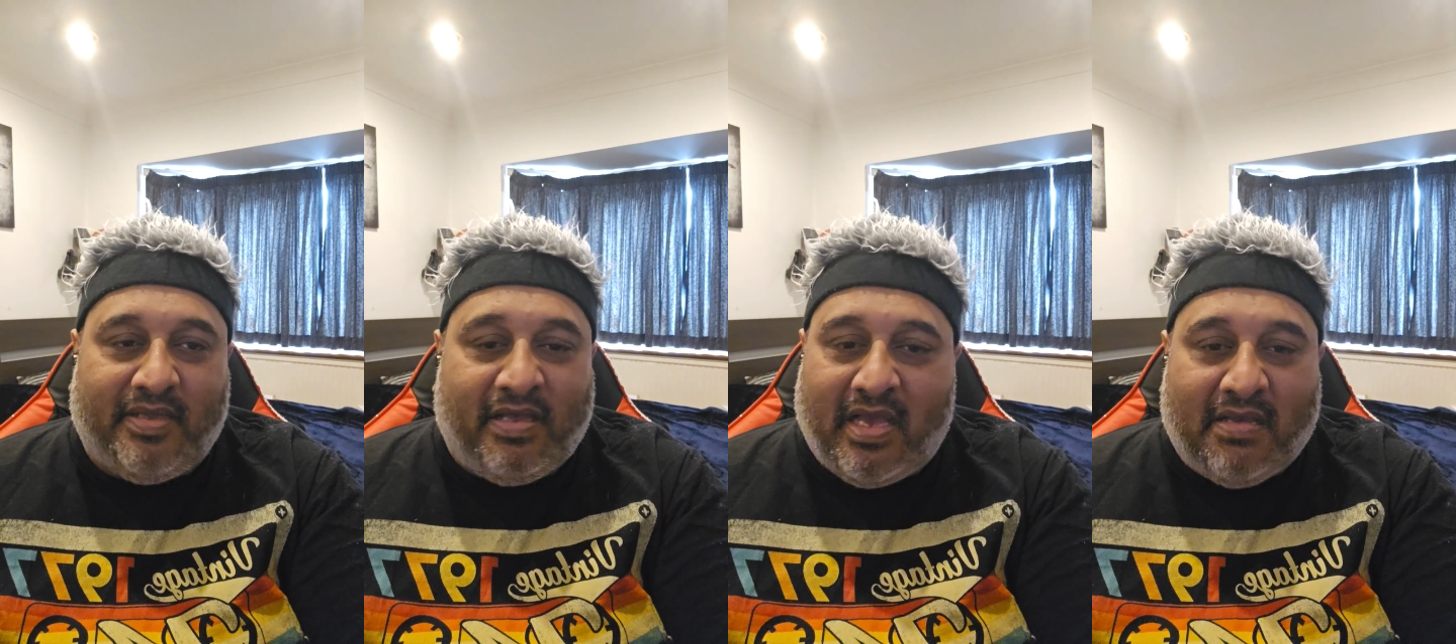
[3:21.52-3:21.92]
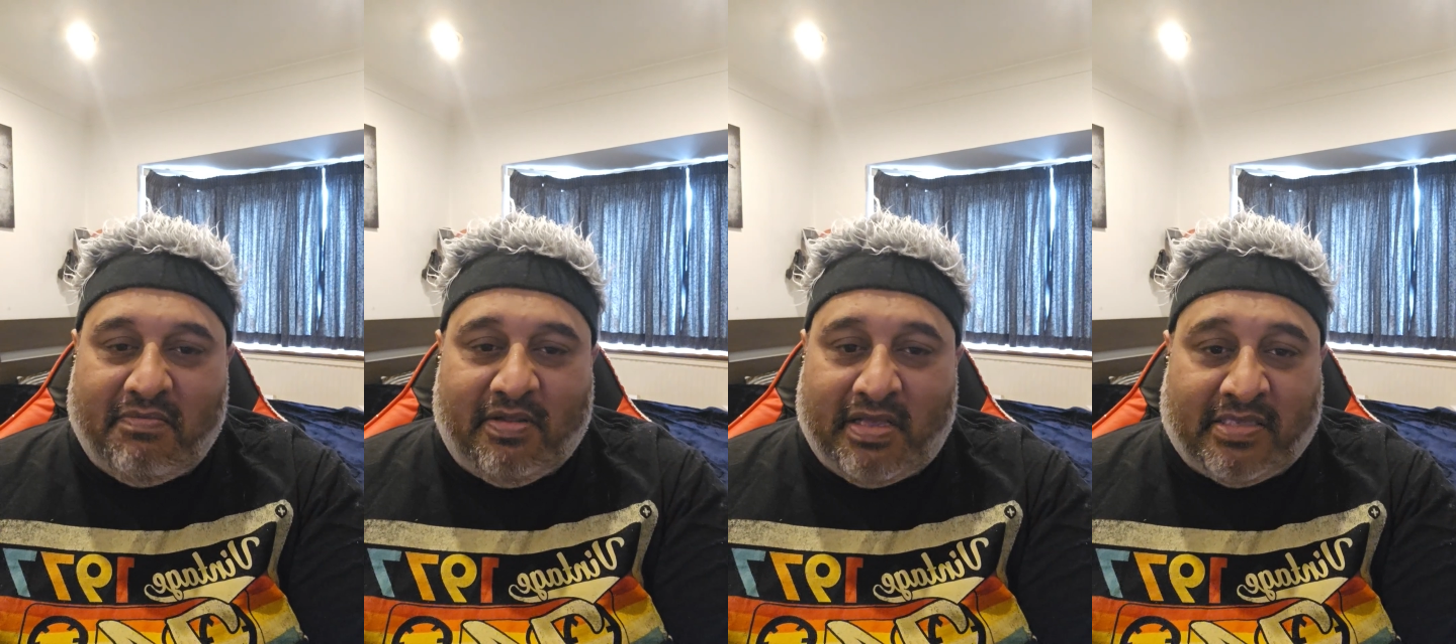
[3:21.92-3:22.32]
yeah,
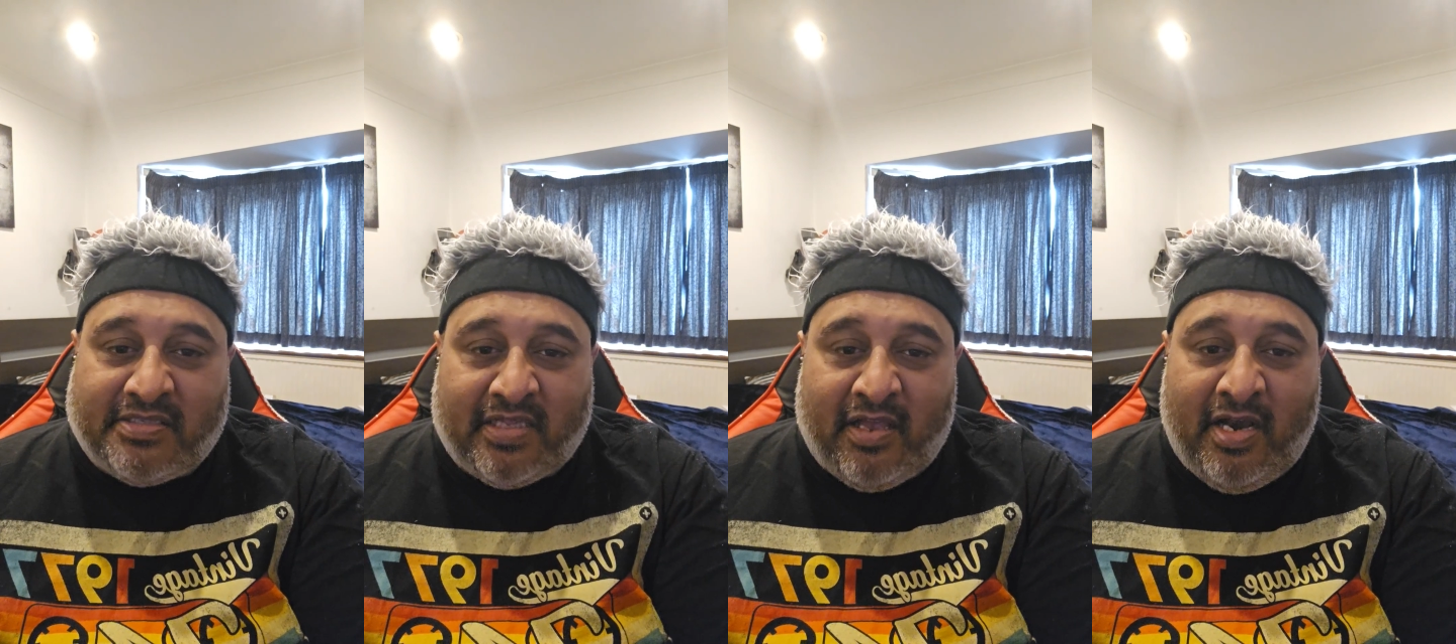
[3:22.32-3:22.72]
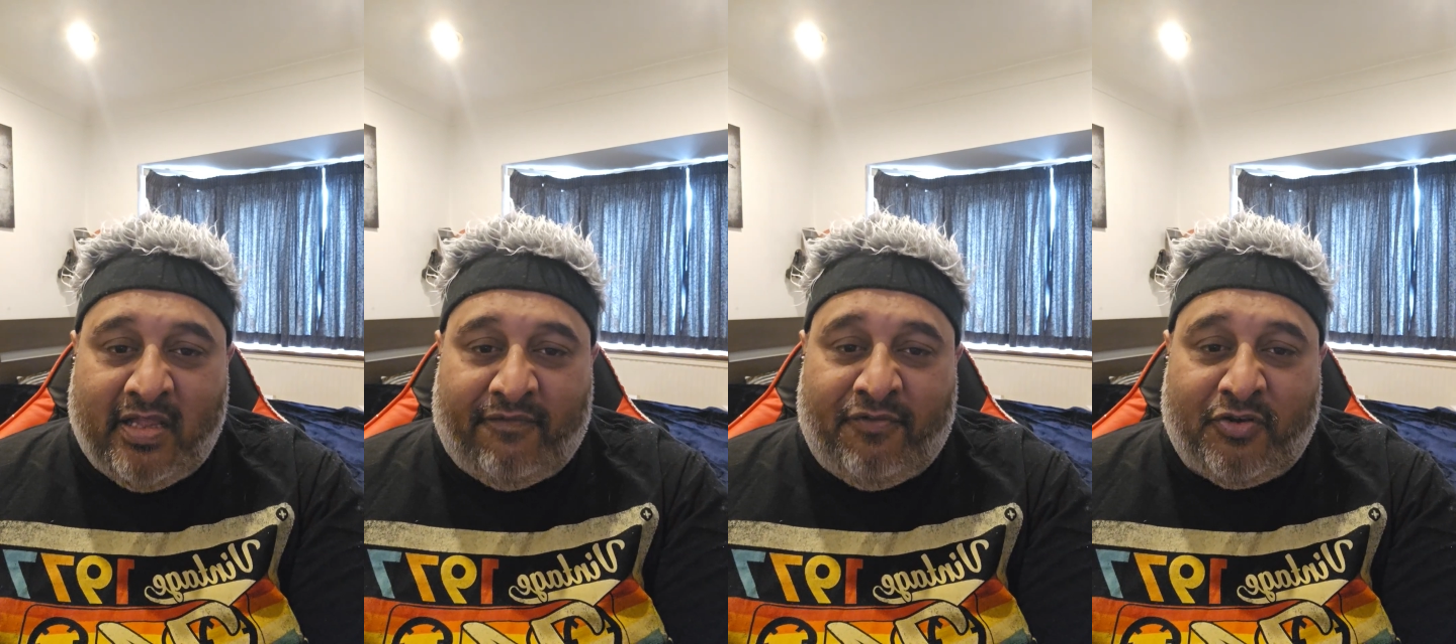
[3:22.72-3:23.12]
as I said
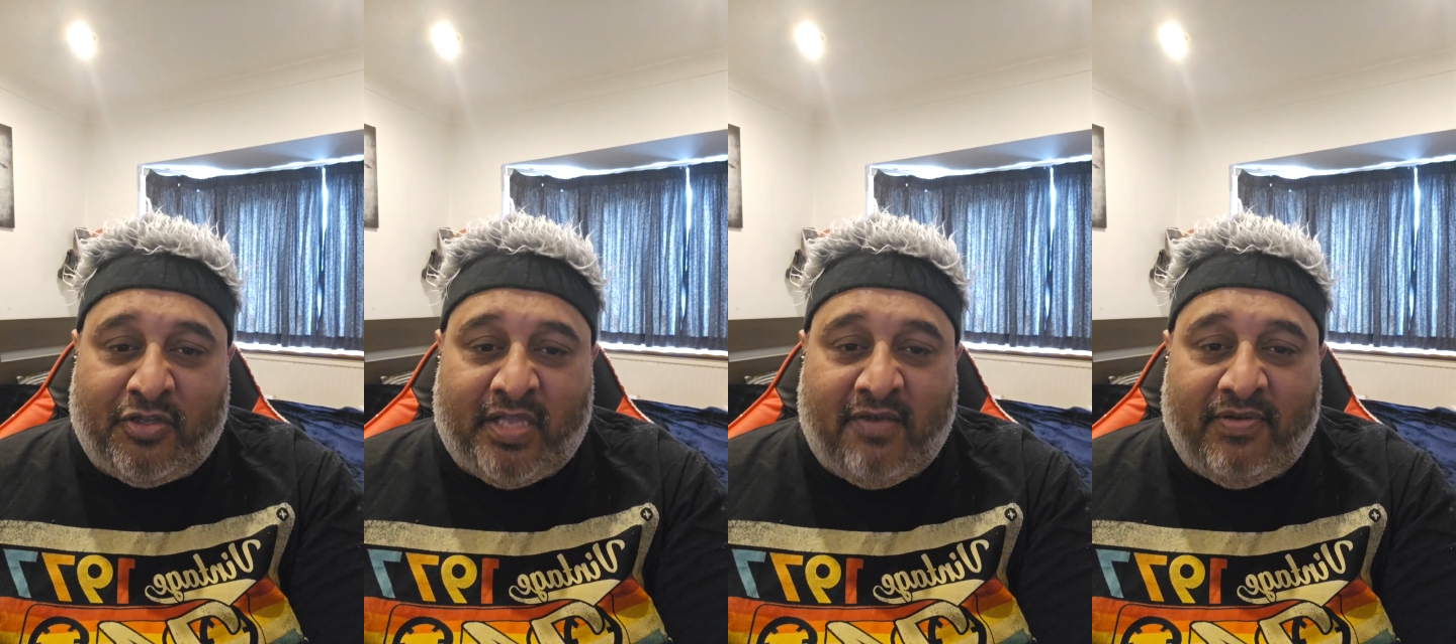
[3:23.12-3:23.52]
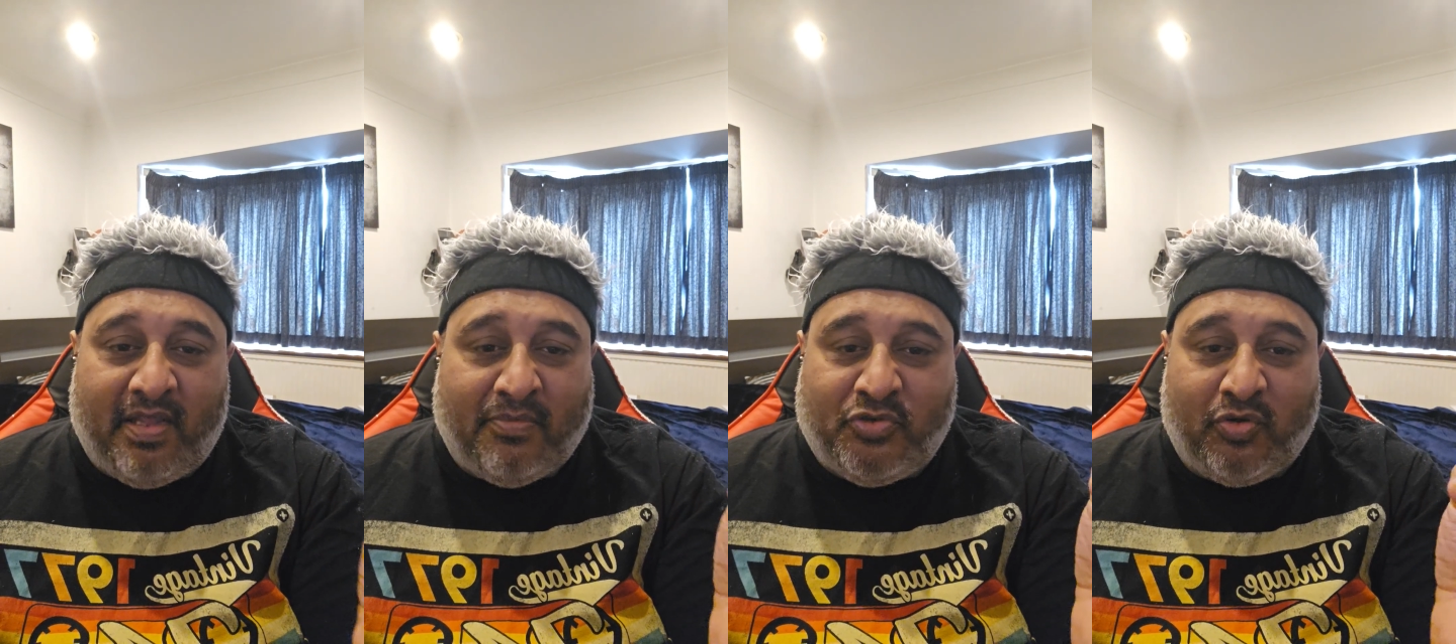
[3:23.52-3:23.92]
earlier, the fugitive,
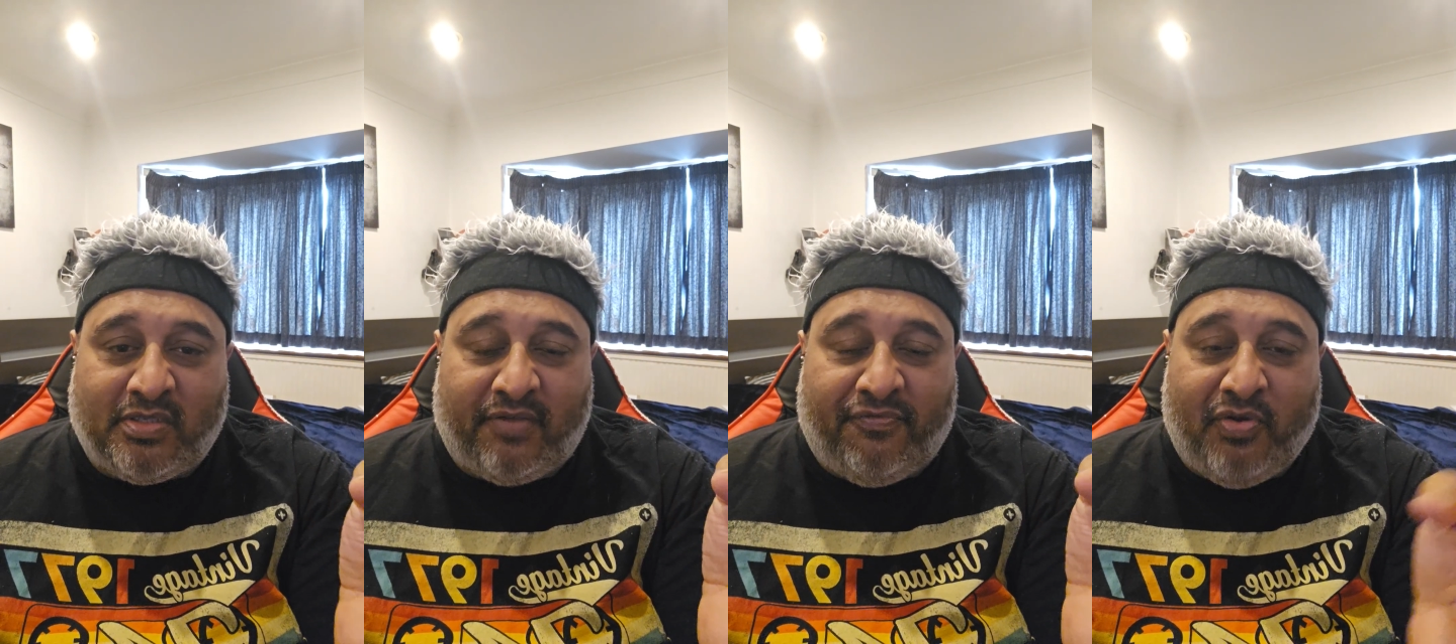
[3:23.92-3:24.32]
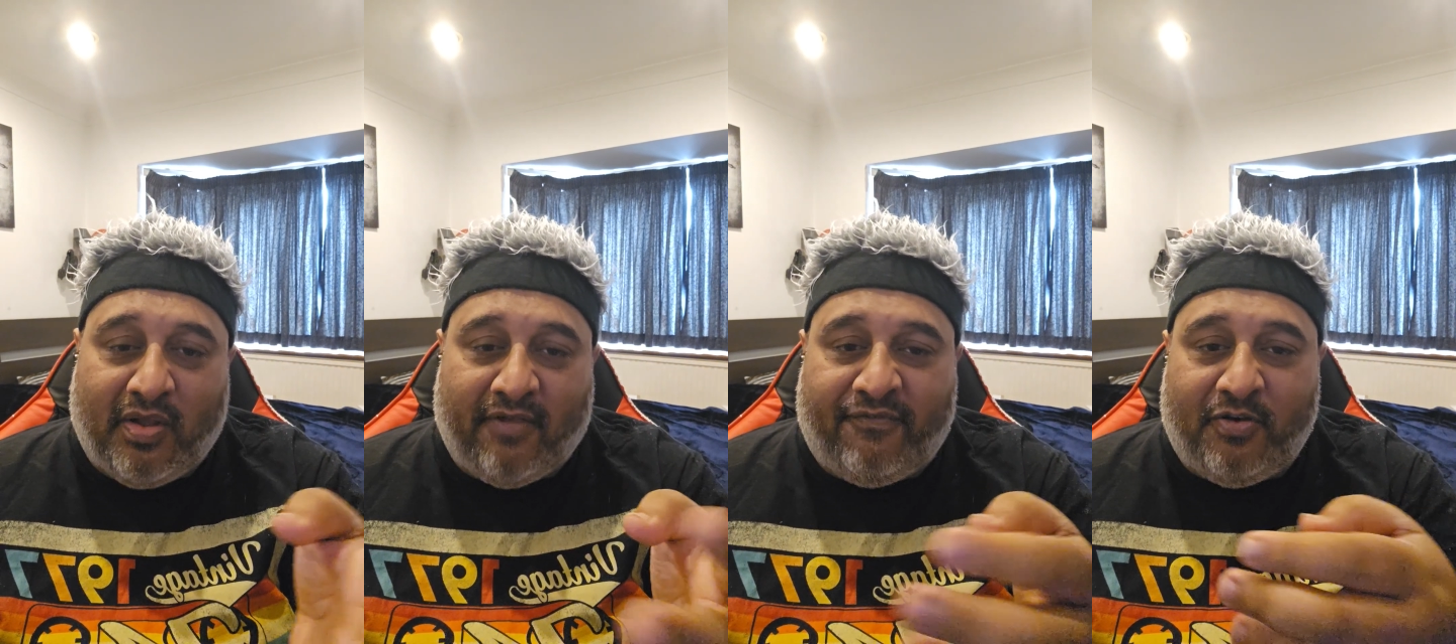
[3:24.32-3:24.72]
and I'm sure there's a few
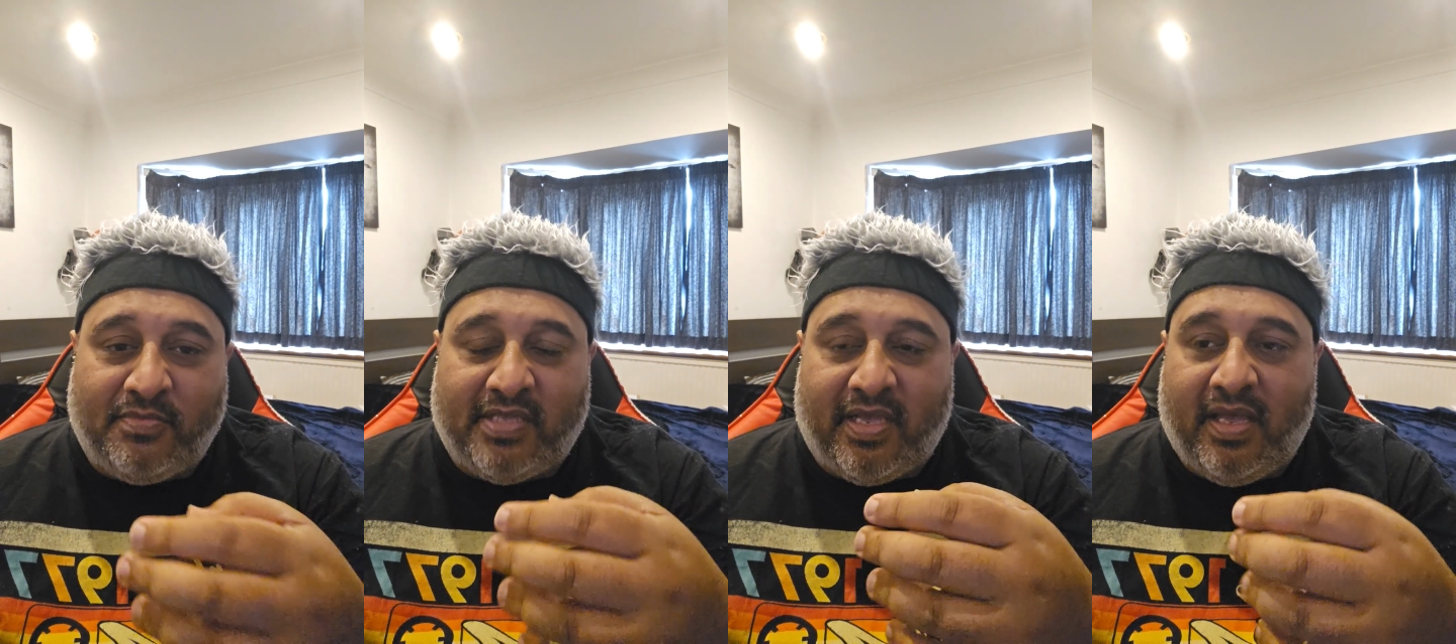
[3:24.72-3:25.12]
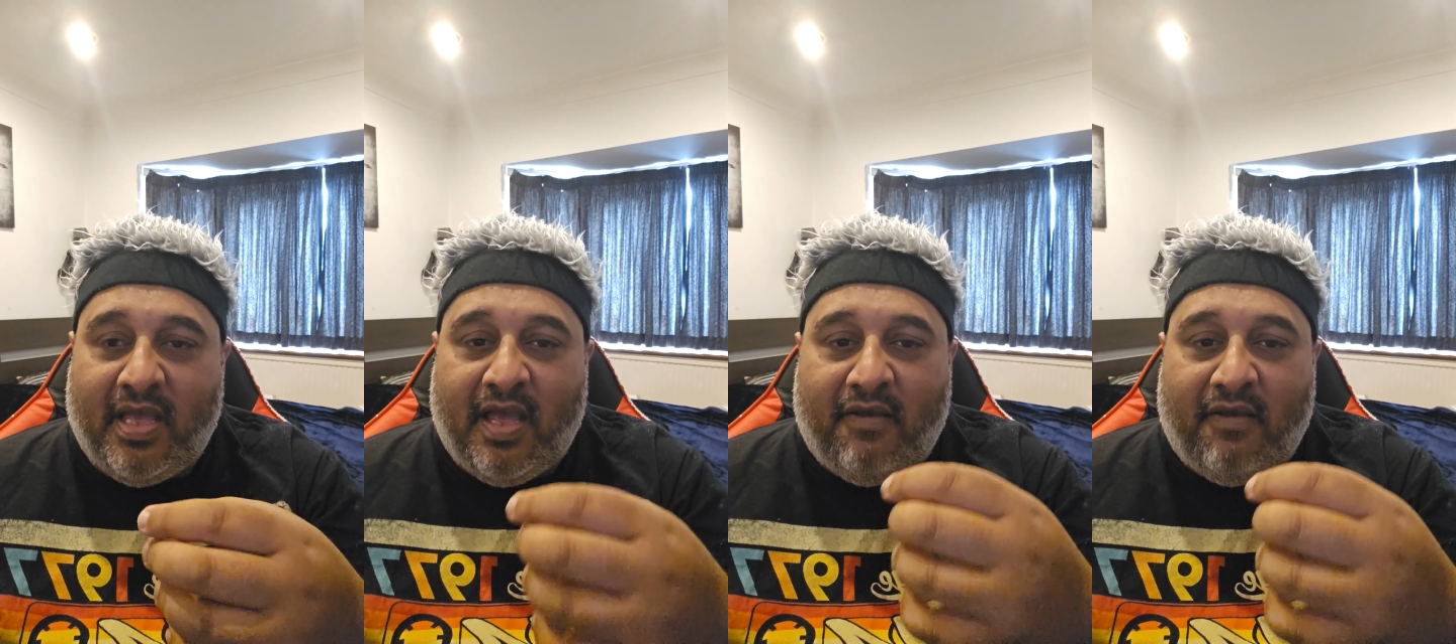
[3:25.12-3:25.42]
other films that